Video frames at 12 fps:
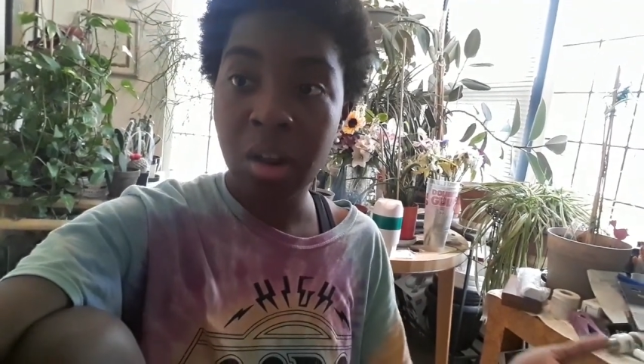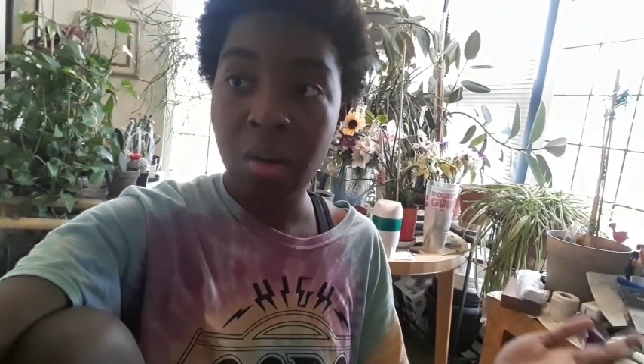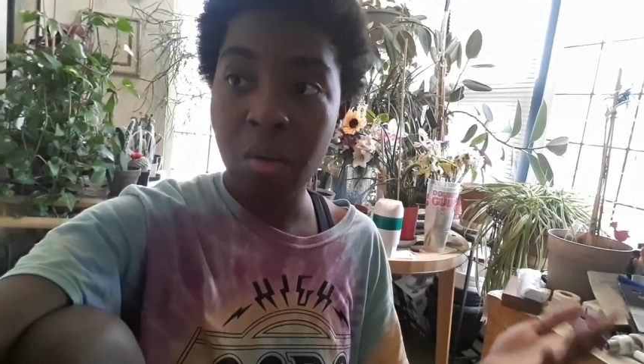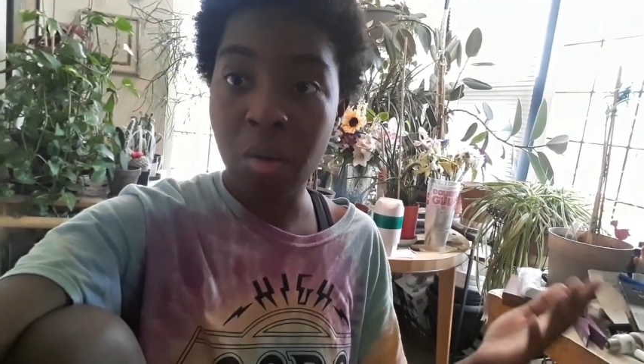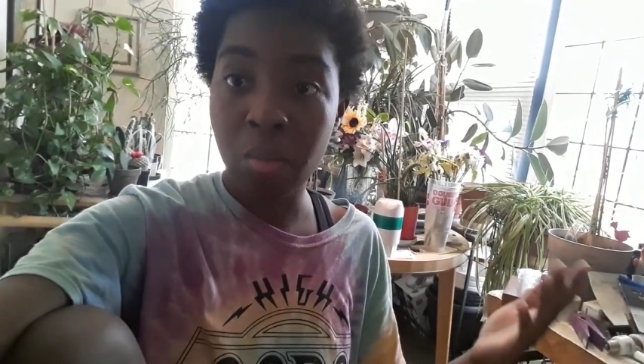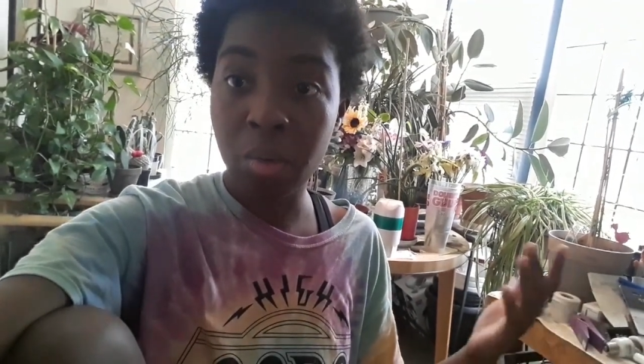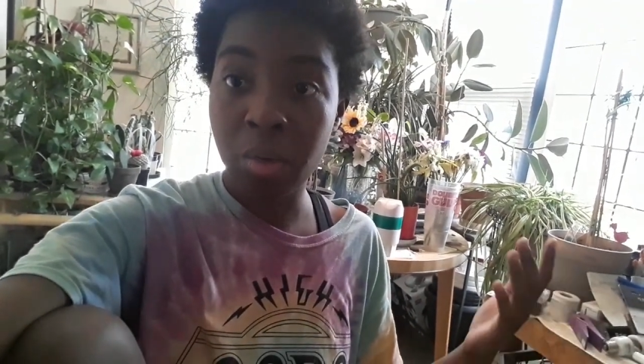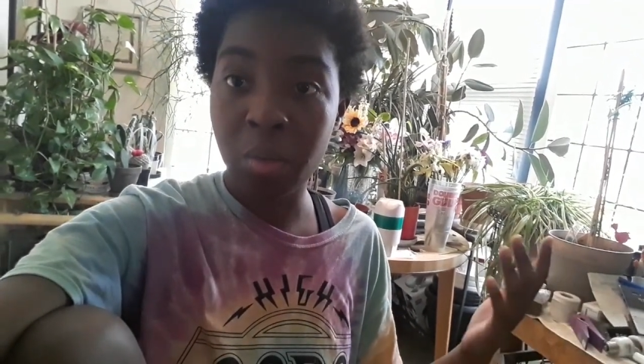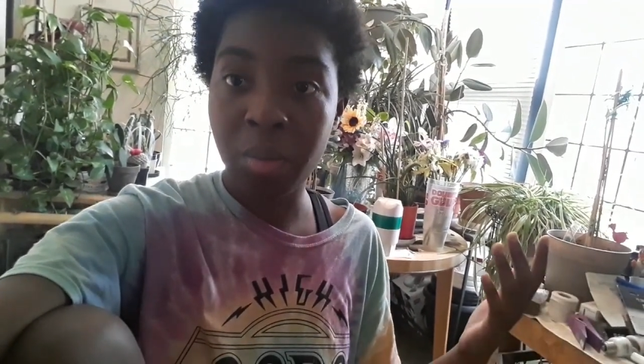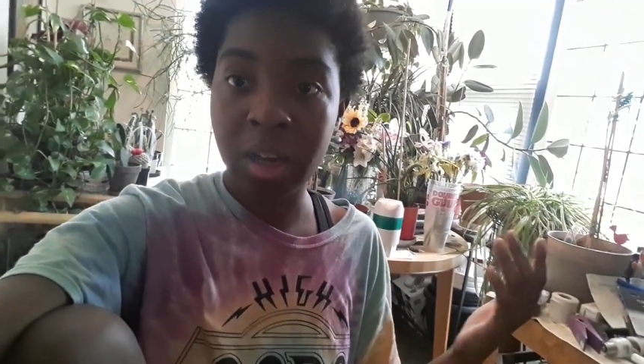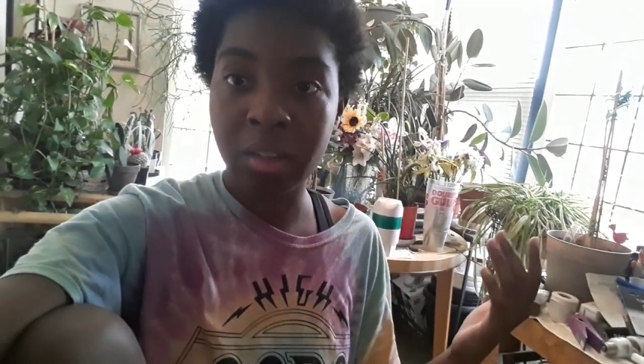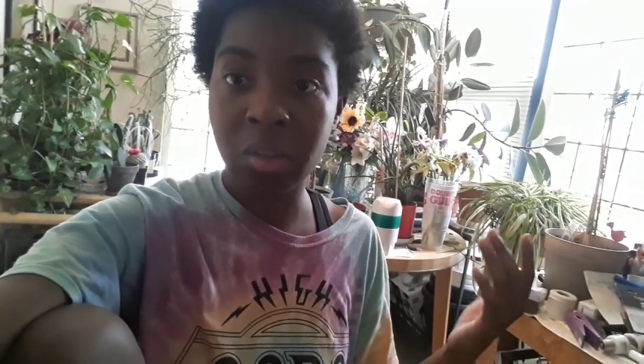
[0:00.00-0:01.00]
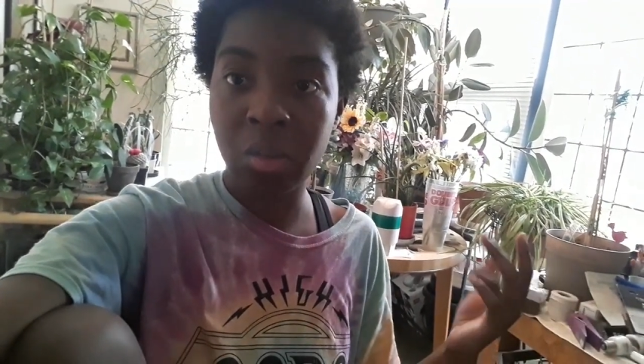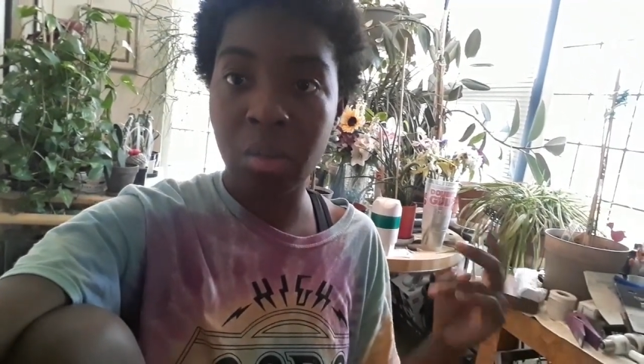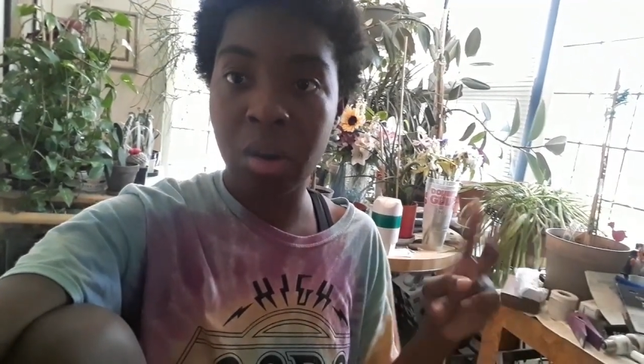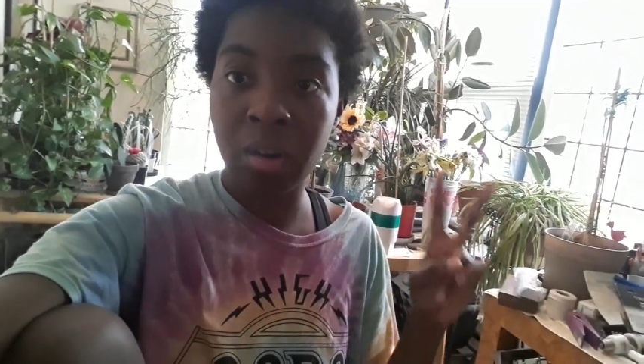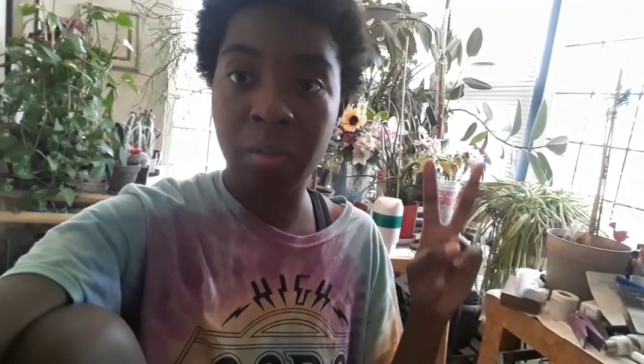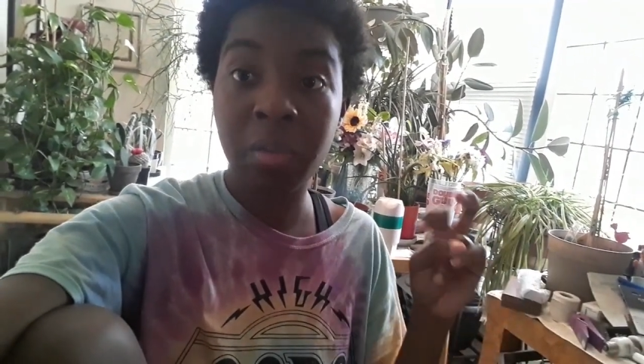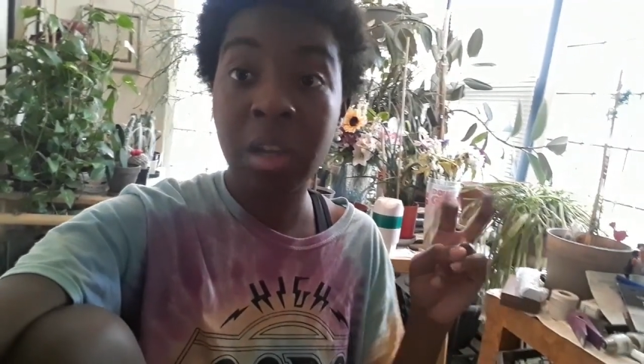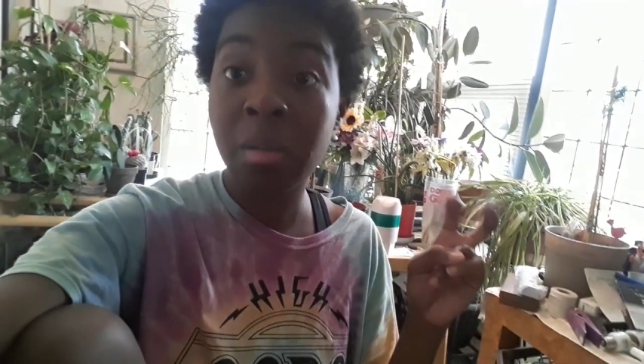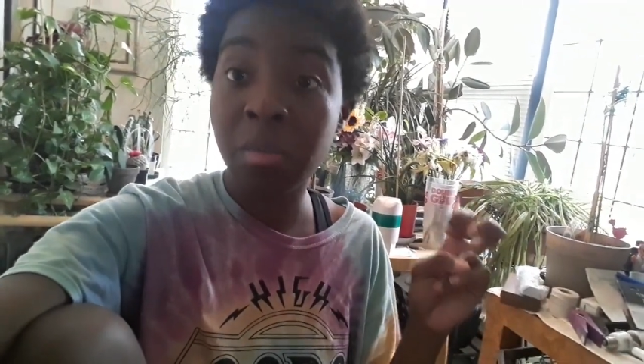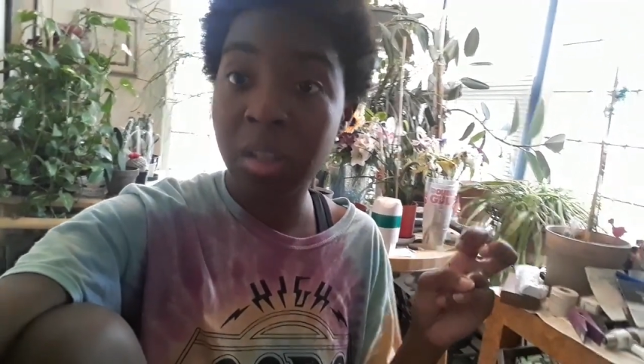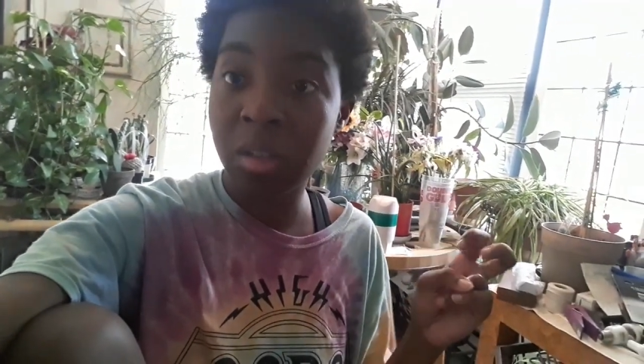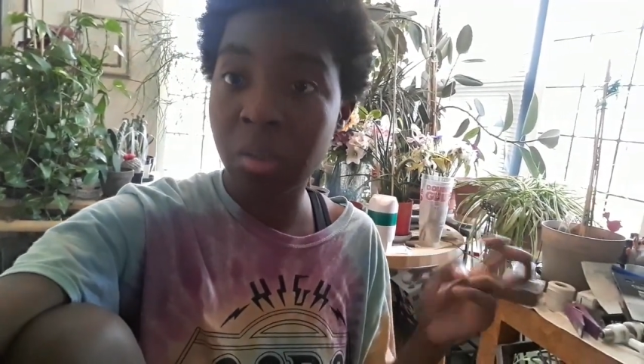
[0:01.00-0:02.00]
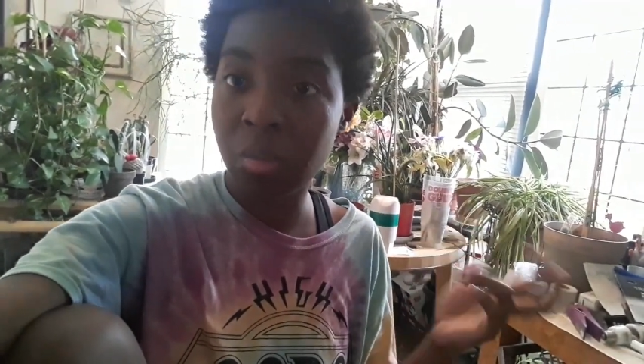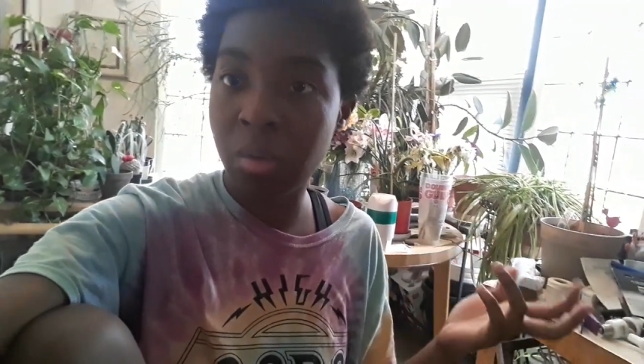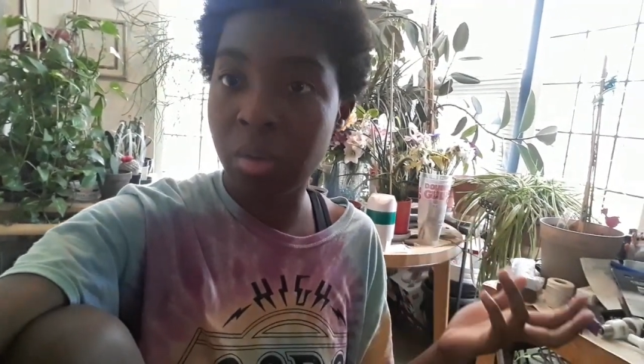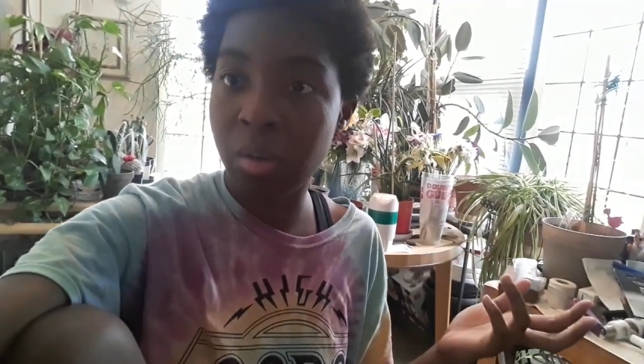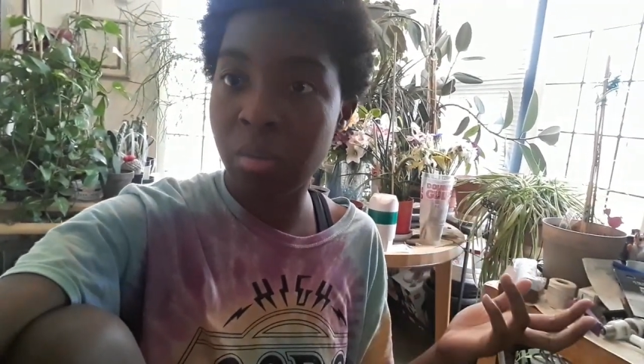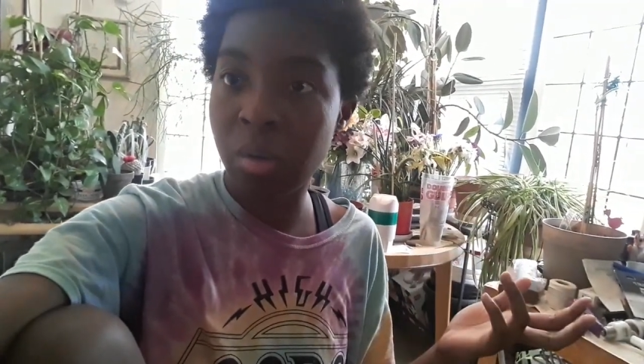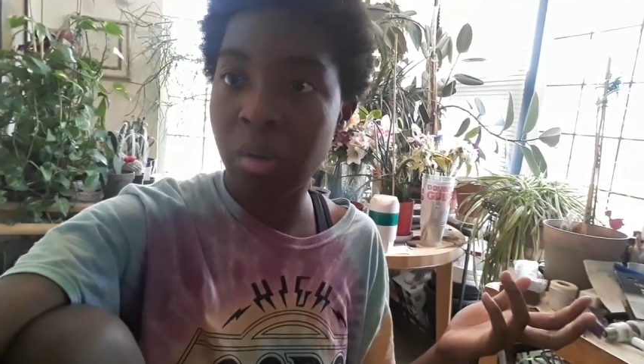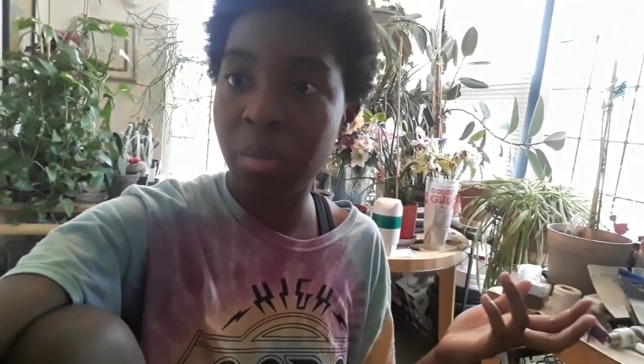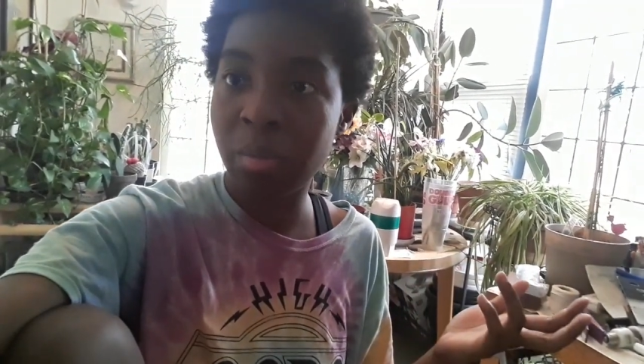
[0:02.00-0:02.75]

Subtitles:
or we'll go back to our families, quote unquote,